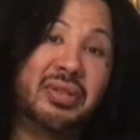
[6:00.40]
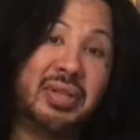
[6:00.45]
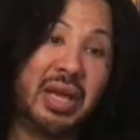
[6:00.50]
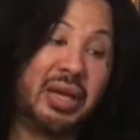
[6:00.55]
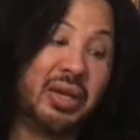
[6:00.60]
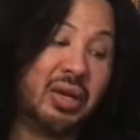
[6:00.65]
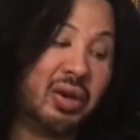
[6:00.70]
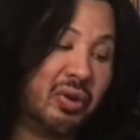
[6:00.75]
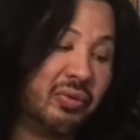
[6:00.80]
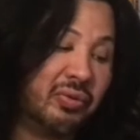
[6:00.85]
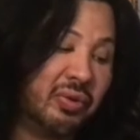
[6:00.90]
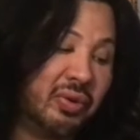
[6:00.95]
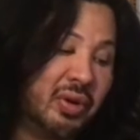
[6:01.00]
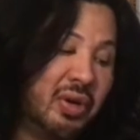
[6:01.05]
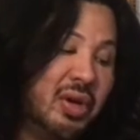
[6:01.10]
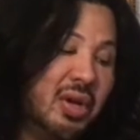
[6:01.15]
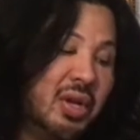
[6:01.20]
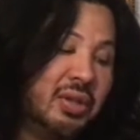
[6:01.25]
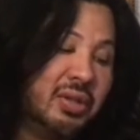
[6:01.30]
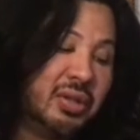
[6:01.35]
to take
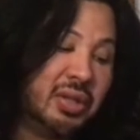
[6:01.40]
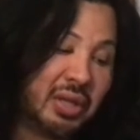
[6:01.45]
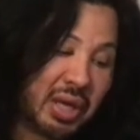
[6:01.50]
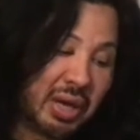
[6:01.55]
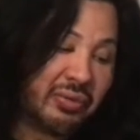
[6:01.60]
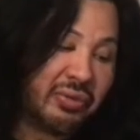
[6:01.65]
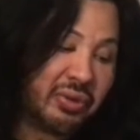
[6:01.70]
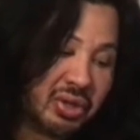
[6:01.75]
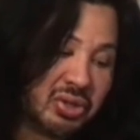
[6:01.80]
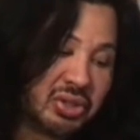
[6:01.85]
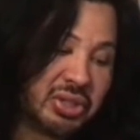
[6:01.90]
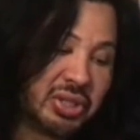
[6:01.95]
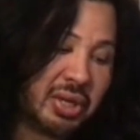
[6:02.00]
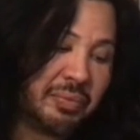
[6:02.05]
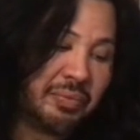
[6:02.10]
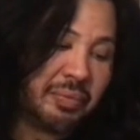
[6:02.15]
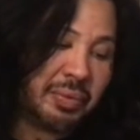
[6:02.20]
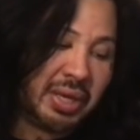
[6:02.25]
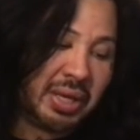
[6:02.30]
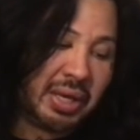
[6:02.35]
over the
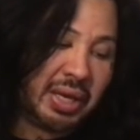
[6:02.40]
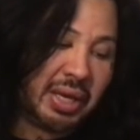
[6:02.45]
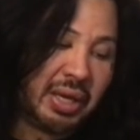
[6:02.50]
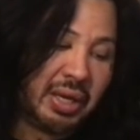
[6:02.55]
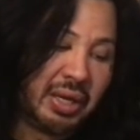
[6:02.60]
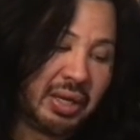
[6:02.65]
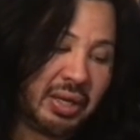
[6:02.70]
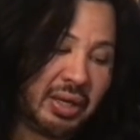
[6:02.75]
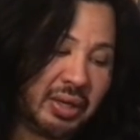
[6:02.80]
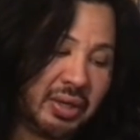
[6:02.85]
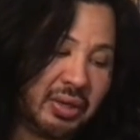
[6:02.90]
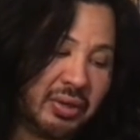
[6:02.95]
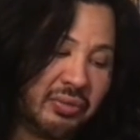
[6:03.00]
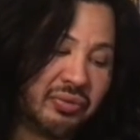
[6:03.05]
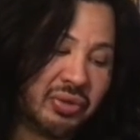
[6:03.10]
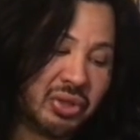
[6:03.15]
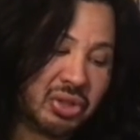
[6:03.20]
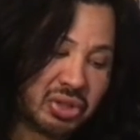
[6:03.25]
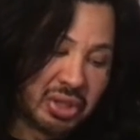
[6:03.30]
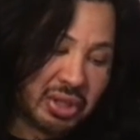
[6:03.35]
governorship in
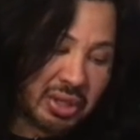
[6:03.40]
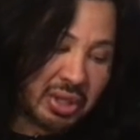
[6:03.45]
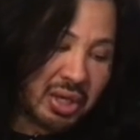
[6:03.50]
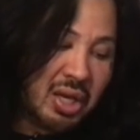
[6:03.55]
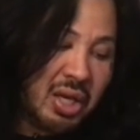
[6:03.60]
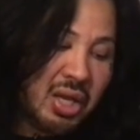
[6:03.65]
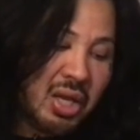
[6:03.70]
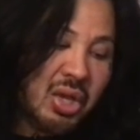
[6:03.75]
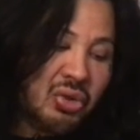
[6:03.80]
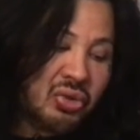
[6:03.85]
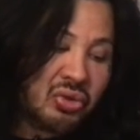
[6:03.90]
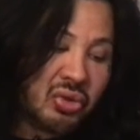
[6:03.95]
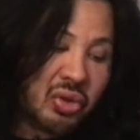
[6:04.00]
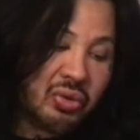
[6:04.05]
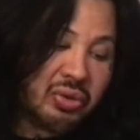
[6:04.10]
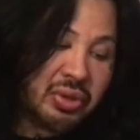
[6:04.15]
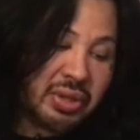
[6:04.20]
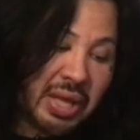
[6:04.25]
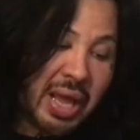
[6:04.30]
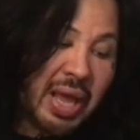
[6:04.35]
Virginia.
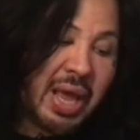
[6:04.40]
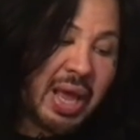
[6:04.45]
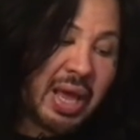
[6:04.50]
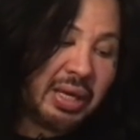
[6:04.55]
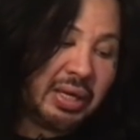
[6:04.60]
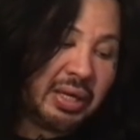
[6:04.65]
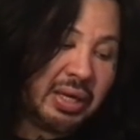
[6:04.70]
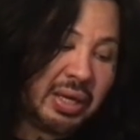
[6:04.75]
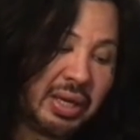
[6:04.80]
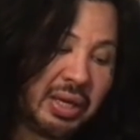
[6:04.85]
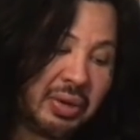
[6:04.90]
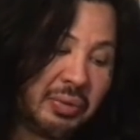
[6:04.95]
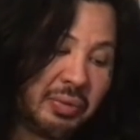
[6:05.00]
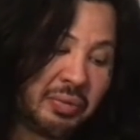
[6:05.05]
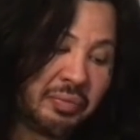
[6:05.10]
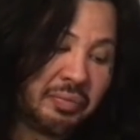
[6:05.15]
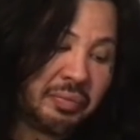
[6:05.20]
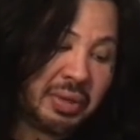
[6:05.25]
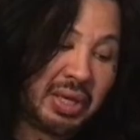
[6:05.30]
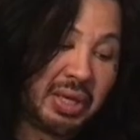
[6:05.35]
So then it
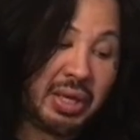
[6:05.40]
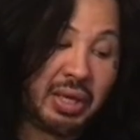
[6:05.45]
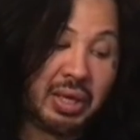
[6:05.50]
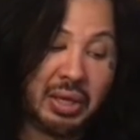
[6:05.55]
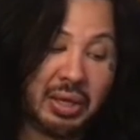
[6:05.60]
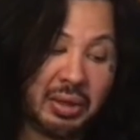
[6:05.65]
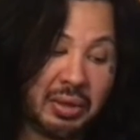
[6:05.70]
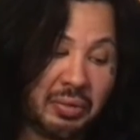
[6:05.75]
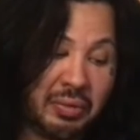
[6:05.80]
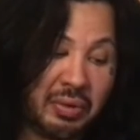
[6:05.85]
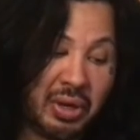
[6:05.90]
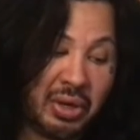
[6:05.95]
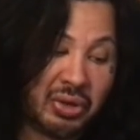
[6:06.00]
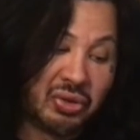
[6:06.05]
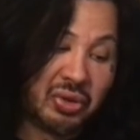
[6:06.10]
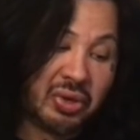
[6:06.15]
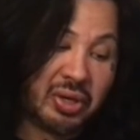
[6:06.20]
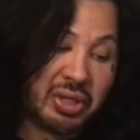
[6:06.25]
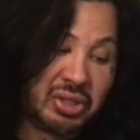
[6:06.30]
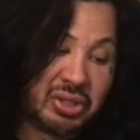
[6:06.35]
would be
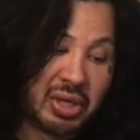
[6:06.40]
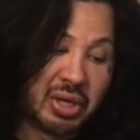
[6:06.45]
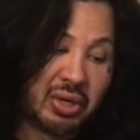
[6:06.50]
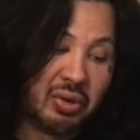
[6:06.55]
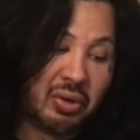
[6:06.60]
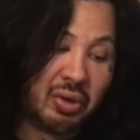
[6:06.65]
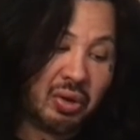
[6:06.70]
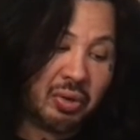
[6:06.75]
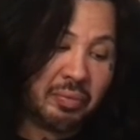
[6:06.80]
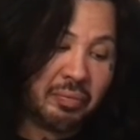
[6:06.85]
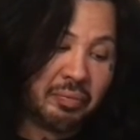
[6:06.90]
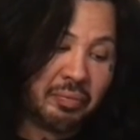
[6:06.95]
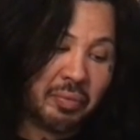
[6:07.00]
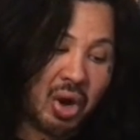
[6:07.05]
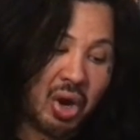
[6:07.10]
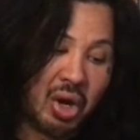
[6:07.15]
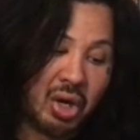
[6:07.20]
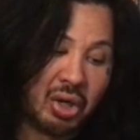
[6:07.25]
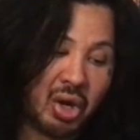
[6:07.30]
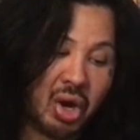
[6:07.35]
Attorney General
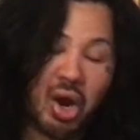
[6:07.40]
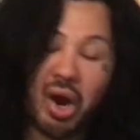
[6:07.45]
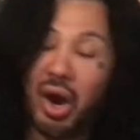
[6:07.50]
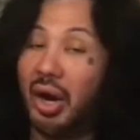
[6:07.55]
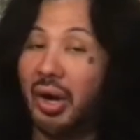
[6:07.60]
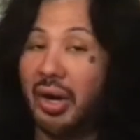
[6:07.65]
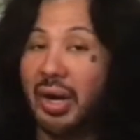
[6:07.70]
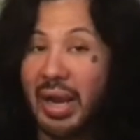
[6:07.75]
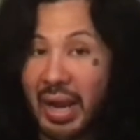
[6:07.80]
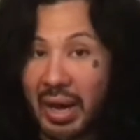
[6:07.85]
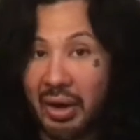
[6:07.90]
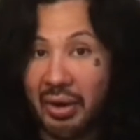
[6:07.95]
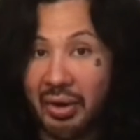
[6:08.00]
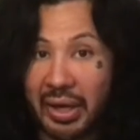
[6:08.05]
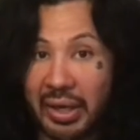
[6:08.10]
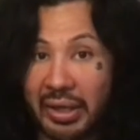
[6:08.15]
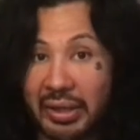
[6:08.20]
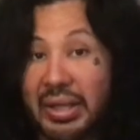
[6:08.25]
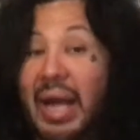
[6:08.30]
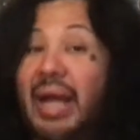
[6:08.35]
Mark R.
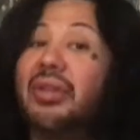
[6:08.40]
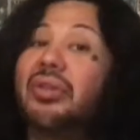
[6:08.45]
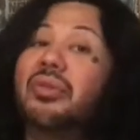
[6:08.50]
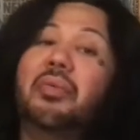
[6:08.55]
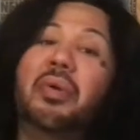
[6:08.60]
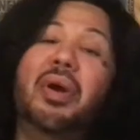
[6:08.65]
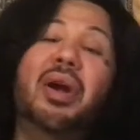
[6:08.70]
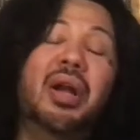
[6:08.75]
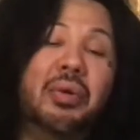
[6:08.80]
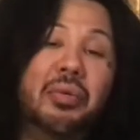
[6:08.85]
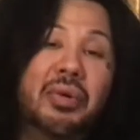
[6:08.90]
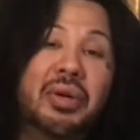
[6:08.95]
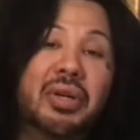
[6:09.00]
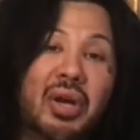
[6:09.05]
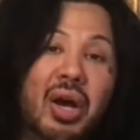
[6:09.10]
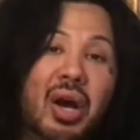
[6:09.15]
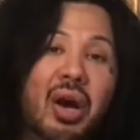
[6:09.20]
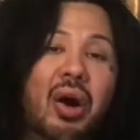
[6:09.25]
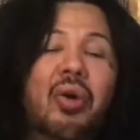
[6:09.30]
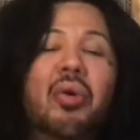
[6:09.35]
Herring. That's where it
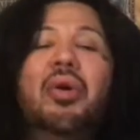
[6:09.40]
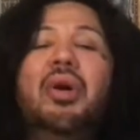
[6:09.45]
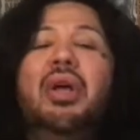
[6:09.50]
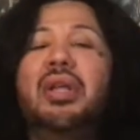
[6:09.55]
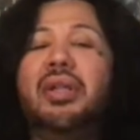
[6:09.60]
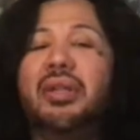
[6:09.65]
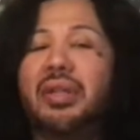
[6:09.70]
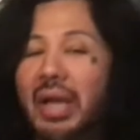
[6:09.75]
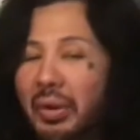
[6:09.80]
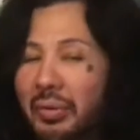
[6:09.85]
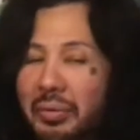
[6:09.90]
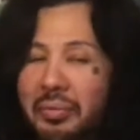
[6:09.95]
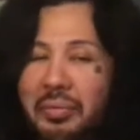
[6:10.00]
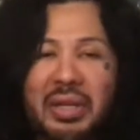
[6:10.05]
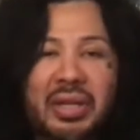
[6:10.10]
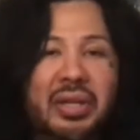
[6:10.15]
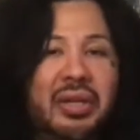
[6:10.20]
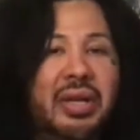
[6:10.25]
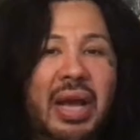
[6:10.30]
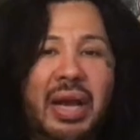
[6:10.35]
would go. That would
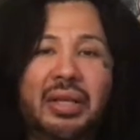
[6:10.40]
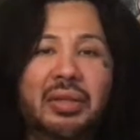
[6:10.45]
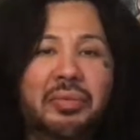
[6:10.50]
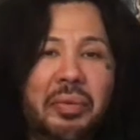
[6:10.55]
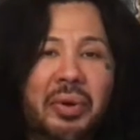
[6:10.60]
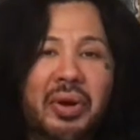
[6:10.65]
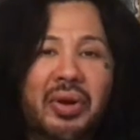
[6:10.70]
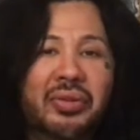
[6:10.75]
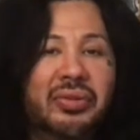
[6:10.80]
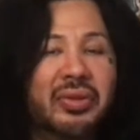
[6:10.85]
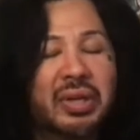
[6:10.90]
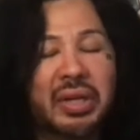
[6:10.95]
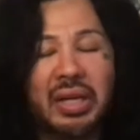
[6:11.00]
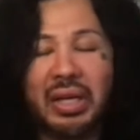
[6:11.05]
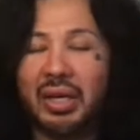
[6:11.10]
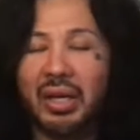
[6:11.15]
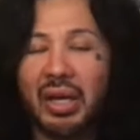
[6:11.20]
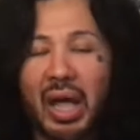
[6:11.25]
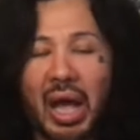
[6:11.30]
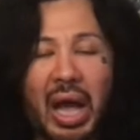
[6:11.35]
be the next person
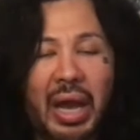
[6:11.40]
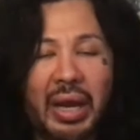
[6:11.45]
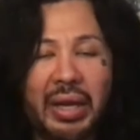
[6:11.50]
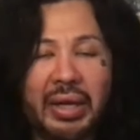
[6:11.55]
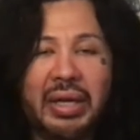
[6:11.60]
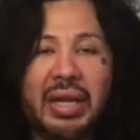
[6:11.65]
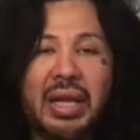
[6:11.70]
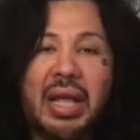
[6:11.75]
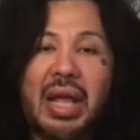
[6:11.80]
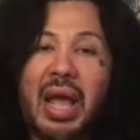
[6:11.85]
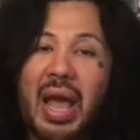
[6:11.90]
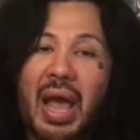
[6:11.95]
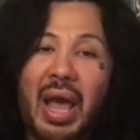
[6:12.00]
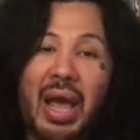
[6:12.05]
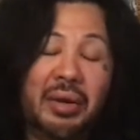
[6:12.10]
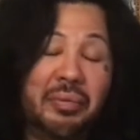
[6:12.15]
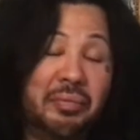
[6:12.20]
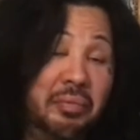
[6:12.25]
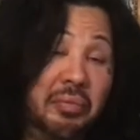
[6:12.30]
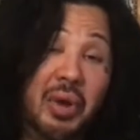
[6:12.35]
in line.
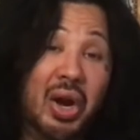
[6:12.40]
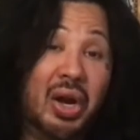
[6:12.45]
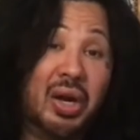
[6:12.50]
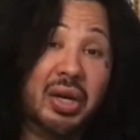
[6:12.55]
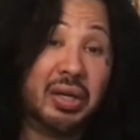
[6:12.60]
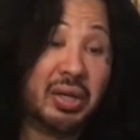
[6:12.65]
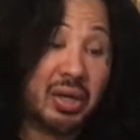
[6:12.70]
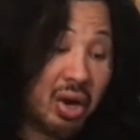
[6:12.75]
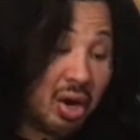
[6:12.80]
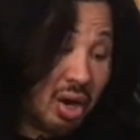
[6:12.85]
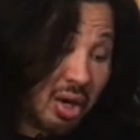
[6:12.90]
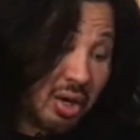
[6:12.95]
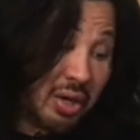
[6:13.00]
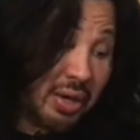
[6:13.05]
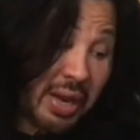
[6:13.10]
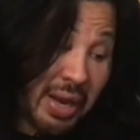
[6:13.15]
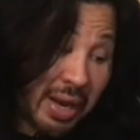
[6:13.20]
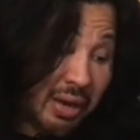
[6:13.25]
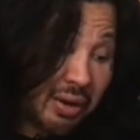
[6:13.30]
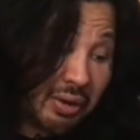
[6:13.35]
And Mark R.
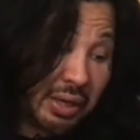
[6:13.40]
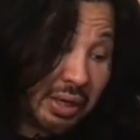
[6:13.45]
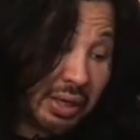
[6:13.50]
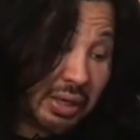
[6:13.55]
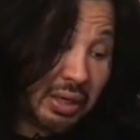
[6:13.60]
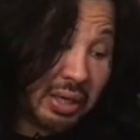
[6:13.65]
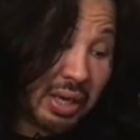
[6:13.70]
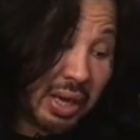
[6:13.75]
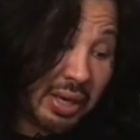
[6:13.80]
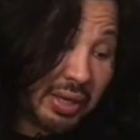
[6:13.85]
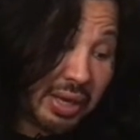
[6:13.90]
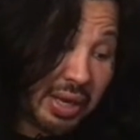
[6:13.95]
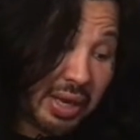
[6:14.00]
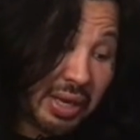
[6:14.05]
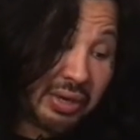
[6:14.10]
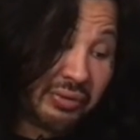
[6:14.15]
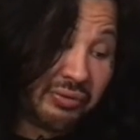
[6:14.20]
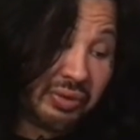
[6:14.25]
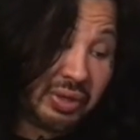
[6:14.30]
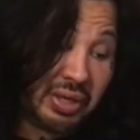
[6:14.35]
Herring got
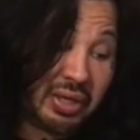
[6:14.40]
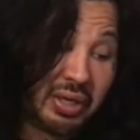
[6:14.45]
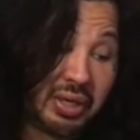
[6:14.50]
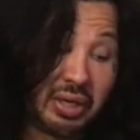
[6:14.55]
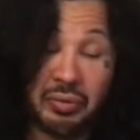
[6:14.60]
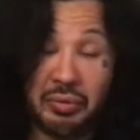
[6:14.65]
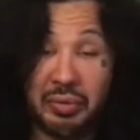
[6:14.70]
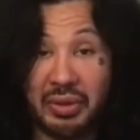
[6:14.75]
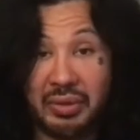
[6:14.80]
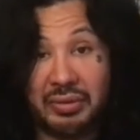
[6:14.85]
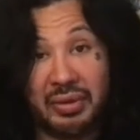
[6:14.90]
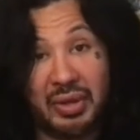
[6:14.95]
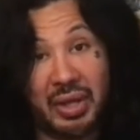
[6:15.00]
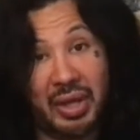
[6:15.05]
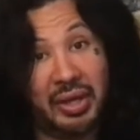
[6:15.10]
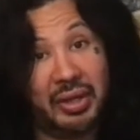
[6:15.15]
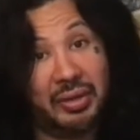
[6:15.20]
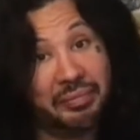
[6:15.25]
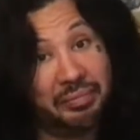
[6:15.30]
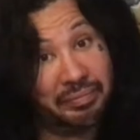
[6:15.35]
ahead of it and was
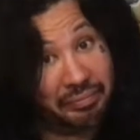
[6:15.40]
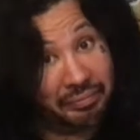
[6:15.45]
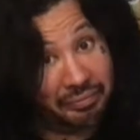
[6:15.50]
like,